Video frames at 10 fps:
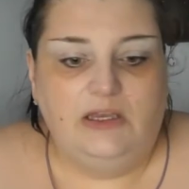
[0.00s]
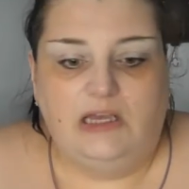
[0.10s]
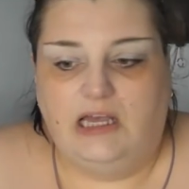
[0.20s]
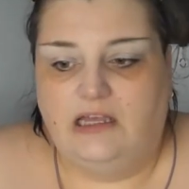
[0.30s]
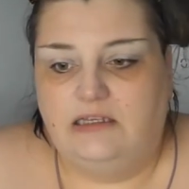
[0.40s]

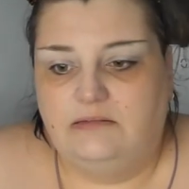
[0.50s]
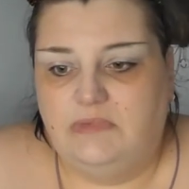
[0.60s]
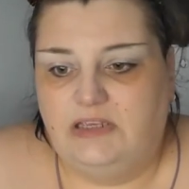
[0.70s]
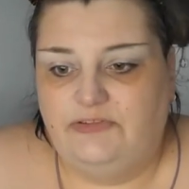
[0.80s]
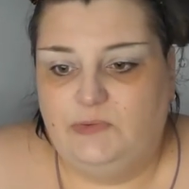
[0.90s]

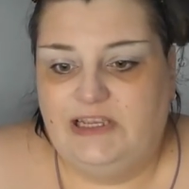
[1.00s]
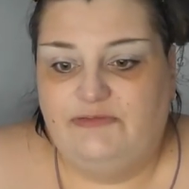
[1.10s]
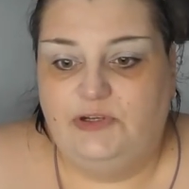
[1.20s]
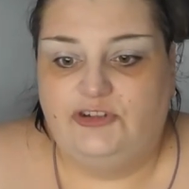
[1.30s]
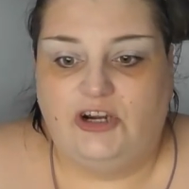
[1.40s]
Um, if,
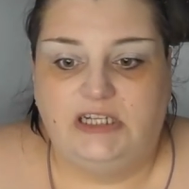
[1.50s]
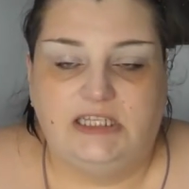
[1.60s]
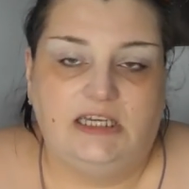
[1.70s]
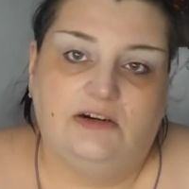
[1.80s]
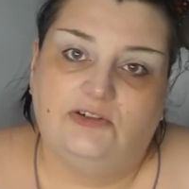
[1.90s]
if we try
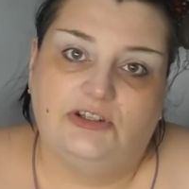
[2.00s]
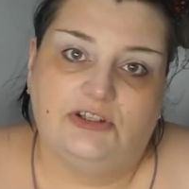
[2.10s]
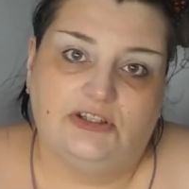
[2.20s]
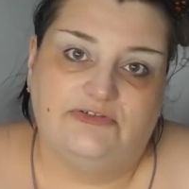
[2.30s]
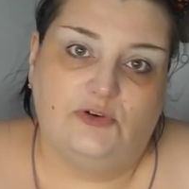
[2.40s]
to get onto
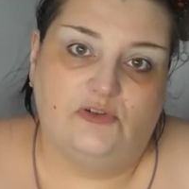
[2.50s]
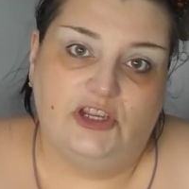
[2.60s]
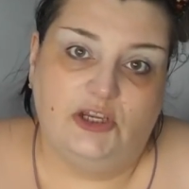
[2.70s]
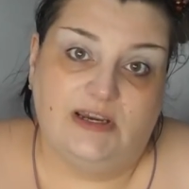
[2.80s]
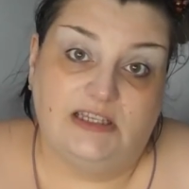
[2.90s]
the Sephora
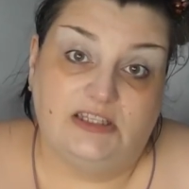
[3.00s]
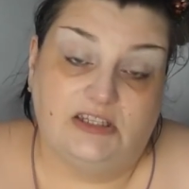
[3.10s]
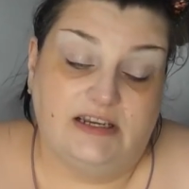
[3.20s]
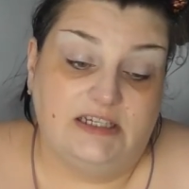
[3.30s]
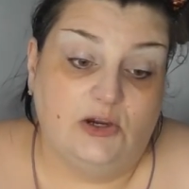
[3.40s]
US
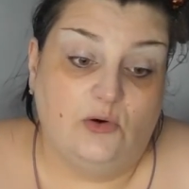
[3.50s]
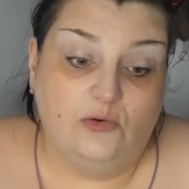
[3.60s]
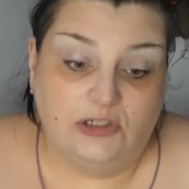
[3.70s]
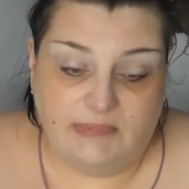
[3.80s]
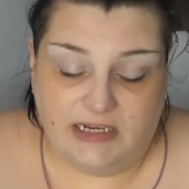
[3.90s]
site, it
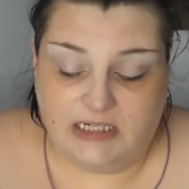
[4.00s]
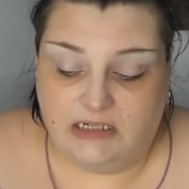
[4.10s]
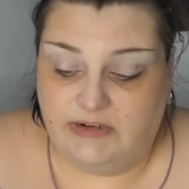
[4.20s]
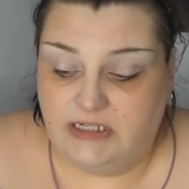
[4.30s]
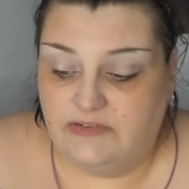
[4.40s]

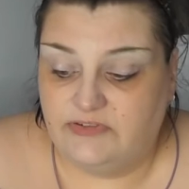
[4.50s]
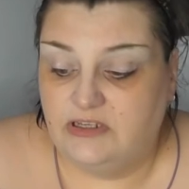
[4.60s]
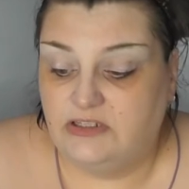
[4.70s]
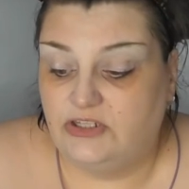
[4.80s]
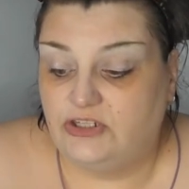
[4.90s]
automatically
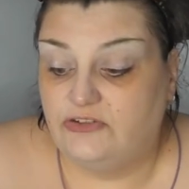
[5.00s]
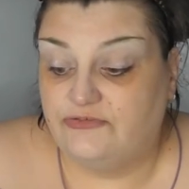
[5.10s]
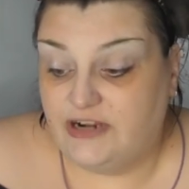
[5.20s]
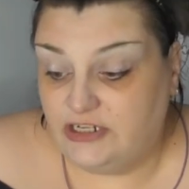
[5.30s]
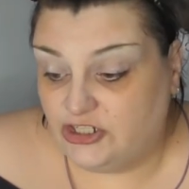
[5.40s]
redirects us to the
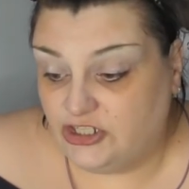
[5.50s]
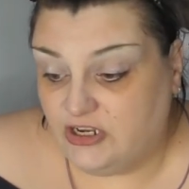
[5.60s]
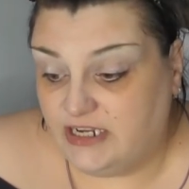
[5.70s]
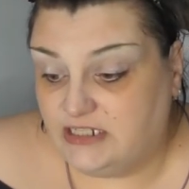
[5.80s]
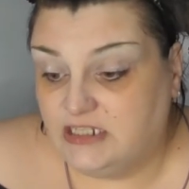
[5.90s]
French
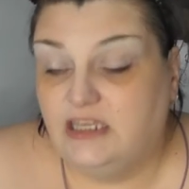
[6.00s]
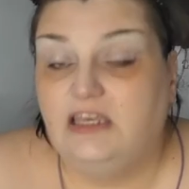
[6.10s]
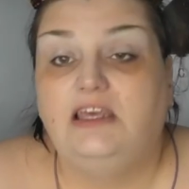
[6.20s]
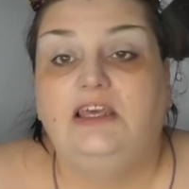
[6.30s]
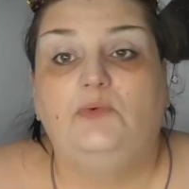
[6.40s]
site
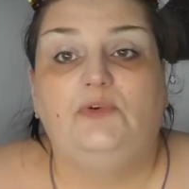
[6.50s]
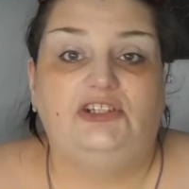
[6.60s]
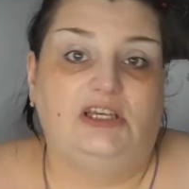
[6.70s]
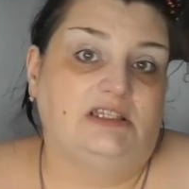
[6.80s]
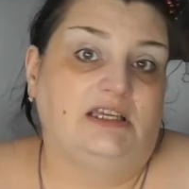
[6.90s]

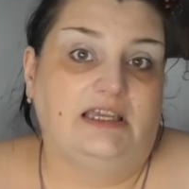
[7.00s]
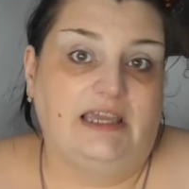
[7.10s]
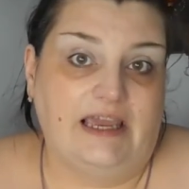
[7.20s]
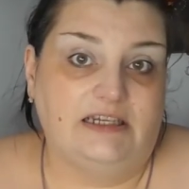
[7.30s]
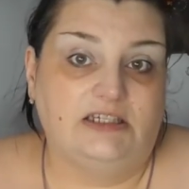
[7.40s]
which doesn't
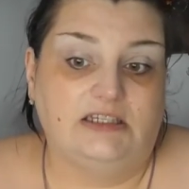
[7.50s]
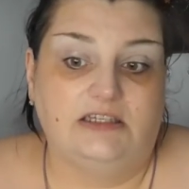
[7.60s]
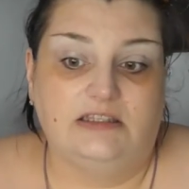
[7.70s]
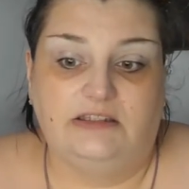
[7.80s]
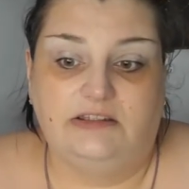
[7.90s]
get
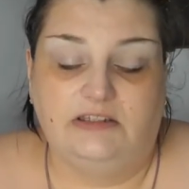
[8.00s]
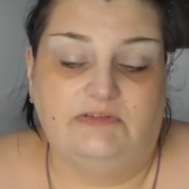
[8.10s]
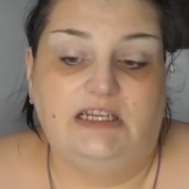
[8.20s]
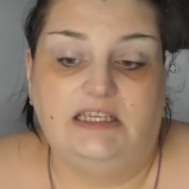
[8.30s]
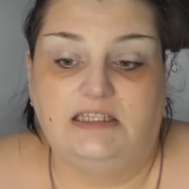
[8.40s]
the
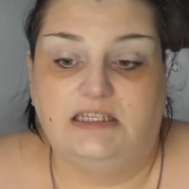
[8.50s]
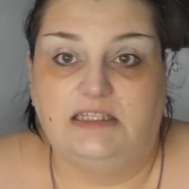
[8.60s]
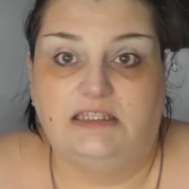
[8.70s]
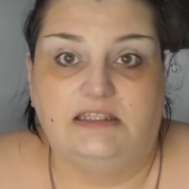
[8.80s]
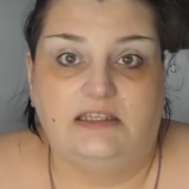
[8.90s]

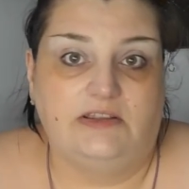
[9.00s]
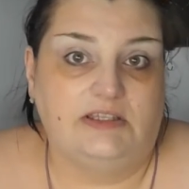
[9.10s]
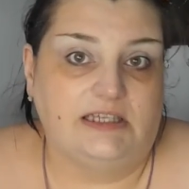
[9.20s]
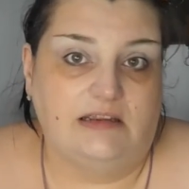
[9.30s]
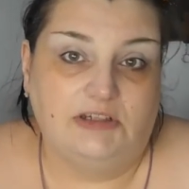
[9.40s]
releases at the
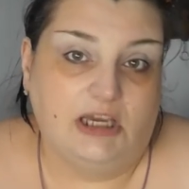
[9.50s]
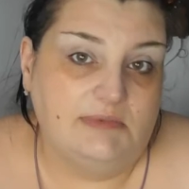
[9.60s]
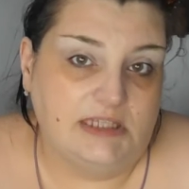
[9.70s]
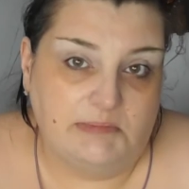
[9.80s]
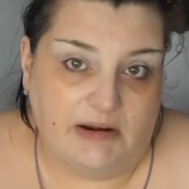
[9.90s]
same
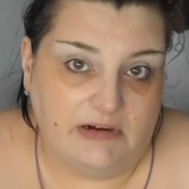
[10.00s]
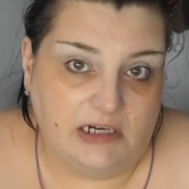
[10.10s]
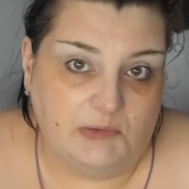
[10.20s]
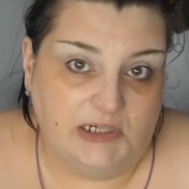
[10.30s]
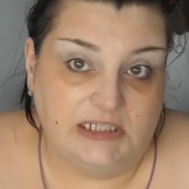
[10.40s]
time as the
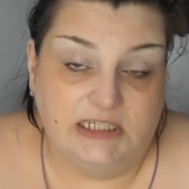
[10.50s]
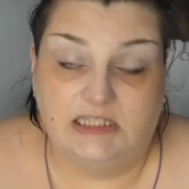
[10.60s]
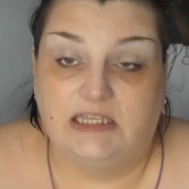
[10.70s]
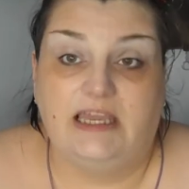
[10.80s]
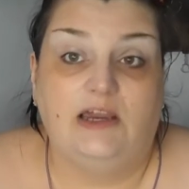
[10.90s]
America one and
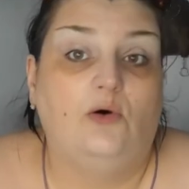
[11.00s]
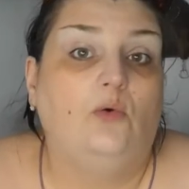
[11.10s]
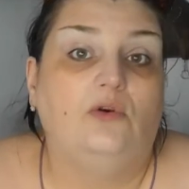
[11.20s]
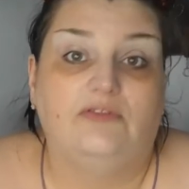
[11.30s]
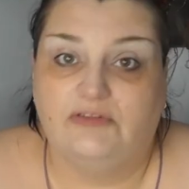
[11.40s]
doesn't get
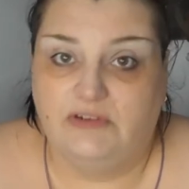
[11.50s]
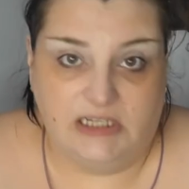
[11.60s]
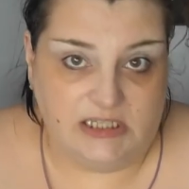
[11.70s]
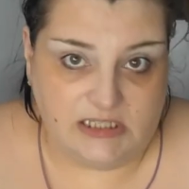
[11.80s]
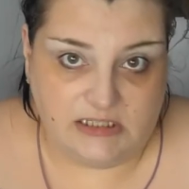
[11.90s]
all of the
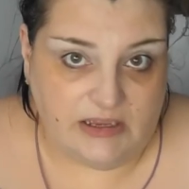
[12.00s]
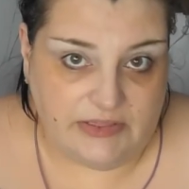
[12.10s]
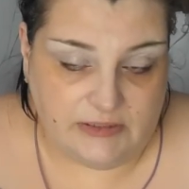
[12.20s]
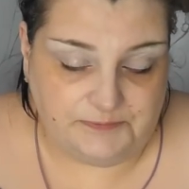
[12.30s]
releases either.